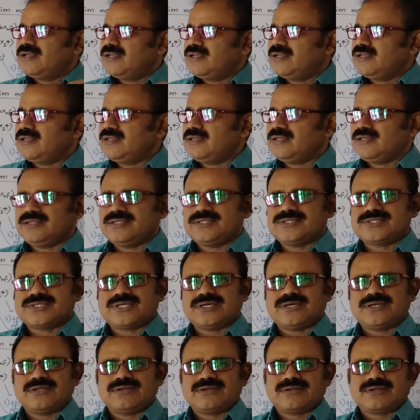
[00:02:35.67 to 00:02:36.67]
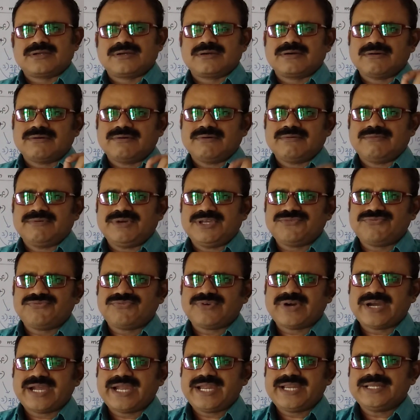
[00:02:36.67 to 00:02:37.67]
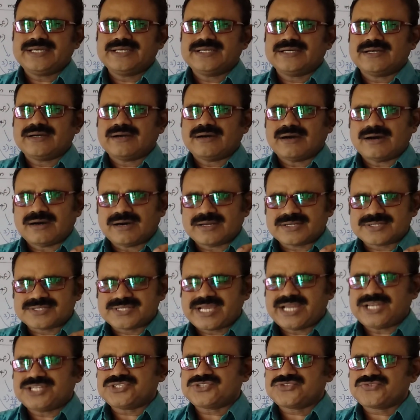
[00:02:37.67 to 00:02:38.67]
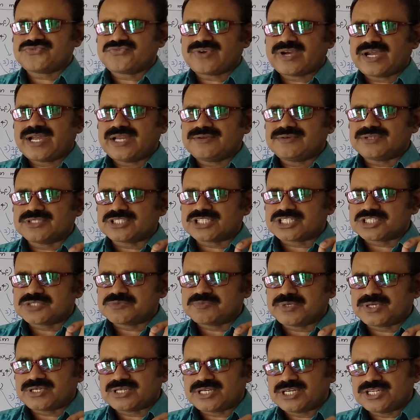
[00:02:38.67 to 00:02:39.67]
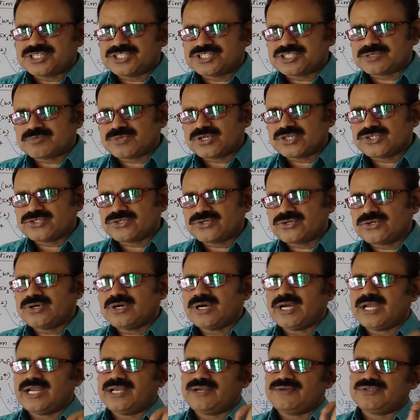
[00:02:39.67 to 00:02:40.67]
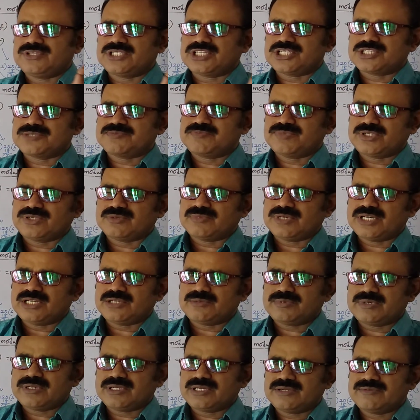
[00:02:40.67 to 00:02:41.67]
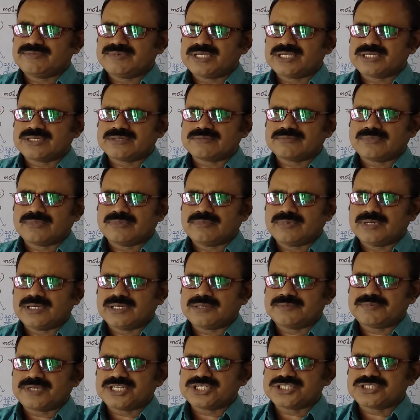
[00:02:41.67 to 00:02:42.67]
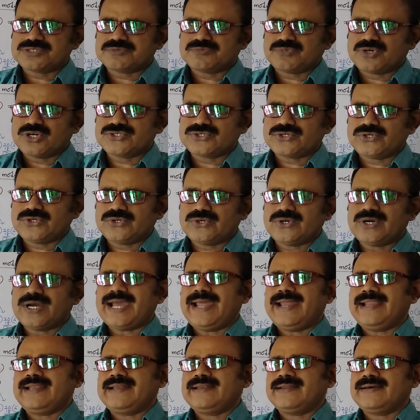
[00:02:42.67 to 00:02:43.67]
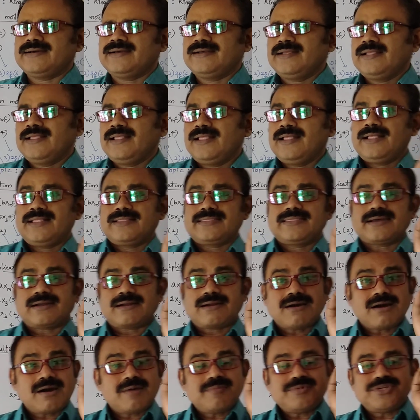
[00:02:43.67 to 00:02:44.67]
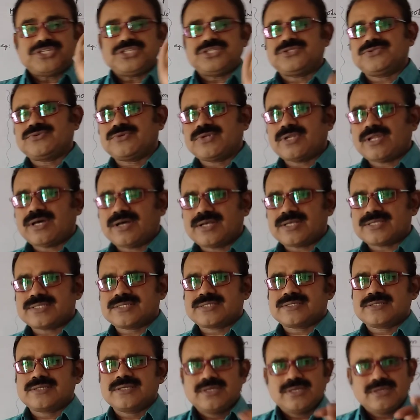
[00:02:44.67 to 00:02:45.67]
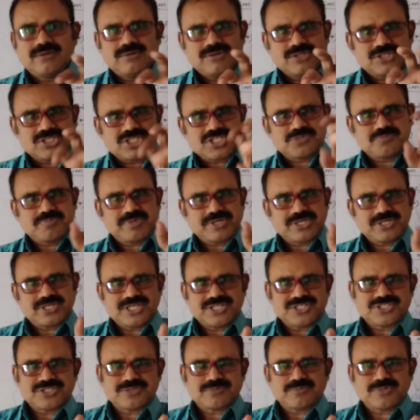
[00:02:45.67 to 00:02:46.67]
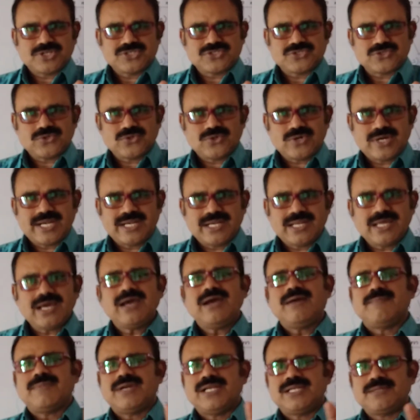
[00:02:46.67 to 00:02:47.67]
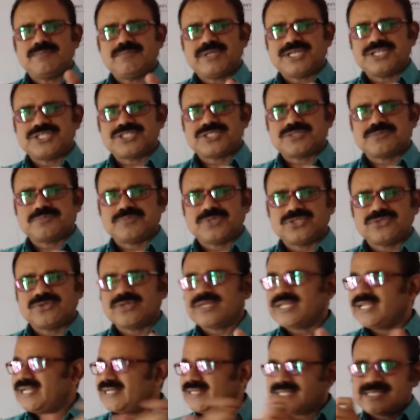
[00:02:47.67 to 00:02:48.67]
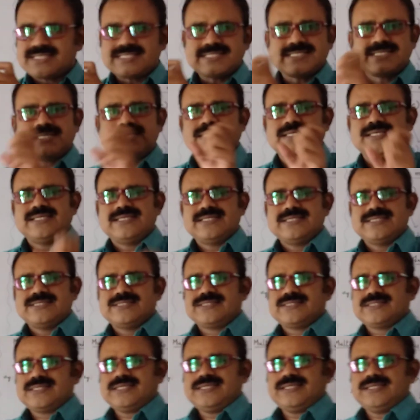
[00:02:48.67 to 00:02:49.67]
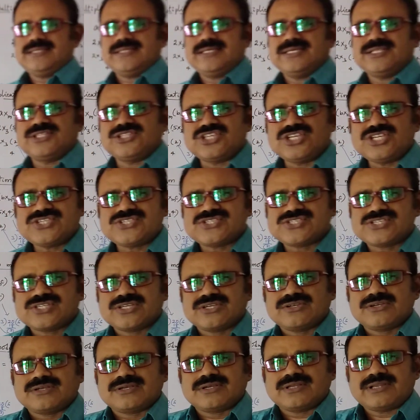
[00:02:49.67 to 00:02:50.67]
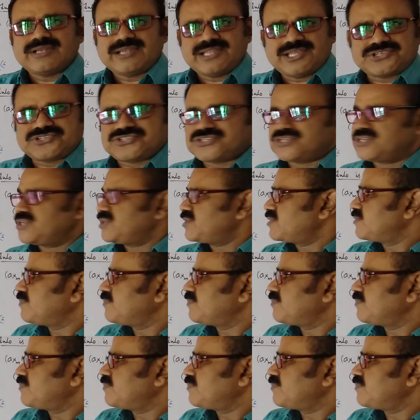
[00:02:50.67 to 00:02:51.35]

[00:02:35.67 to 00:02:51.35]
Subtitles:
is verified or satisfied with respect to addition modulo and with respect to multiplication modulo, and the commutative laws with respect to addition modulo and multiplication modulo. Let us see in this lecture.